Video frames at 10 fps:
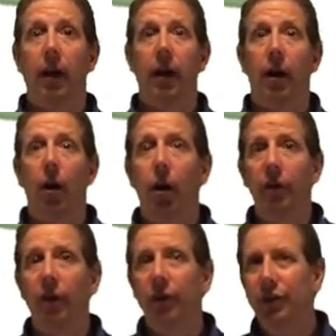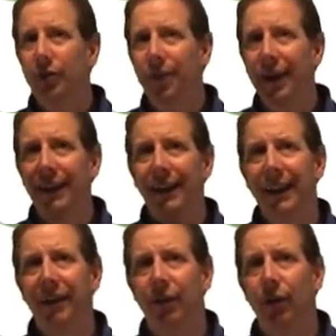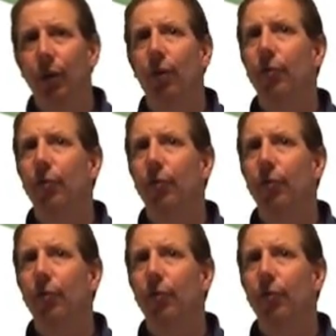Also, you might need to